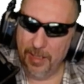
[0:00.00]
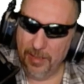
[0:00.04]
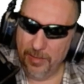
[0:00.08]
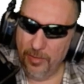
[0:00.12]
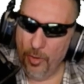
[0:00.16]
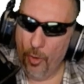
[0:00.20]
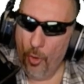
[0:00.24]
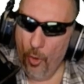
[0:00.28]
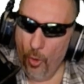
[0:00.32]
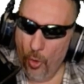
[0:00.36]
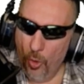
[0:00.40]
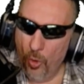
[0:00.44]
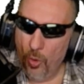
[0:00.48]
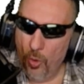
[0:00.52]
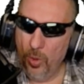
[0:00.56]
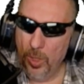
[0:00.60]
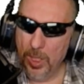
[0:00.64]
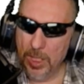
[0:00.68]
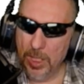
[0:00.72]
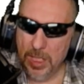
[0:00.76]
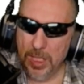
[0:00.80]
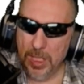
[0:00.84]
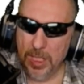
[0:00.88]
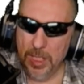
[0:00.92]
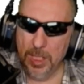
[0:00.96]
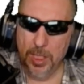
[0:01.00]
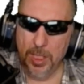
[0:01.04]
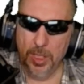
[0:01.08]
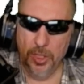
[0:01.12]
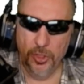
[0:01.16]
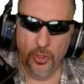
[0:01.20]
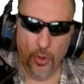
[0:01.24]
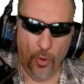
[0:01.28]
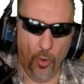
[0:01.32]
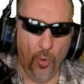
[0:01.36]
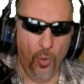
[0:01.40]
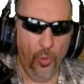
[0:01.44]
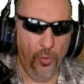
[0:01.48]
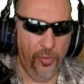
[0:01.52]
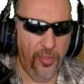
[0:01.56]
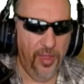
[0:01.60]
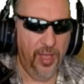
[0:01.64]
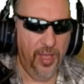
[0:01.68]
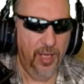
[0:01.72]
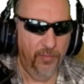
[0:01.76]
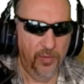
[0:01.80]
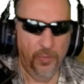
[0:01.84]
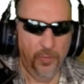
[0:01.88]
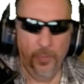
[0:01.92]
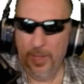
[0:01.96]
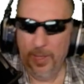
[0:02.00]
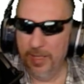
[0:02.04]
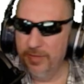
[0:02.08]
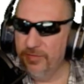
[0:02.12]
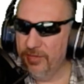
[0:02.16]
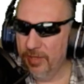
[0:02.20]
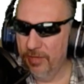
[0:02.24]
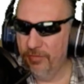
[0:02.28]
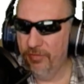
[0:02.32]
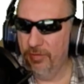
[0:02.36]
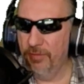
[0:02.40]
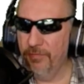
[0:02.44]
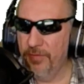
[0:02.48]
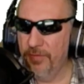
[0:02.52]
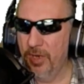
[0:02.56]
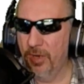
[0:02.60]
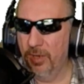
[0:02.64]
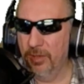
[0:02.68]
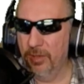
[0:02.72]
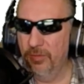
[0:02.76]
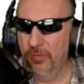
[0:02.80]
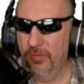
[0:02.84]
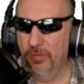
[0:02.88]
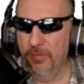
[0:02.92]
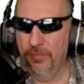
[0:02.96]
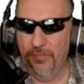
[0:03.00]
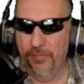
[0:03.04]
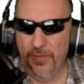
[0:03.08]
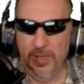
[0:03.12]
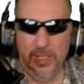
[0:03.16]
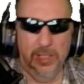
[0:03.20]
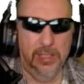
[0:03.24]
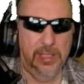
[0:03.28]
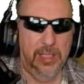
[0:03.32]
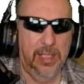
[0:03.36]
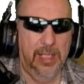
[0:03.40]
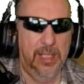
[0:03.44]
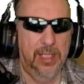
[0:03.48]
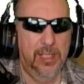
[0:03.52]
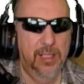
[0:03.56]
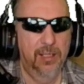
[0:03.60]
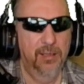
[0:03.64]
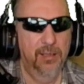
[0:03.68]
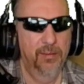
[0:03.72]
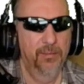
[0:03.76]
the whole the whole thing with PlayStation VR two felt like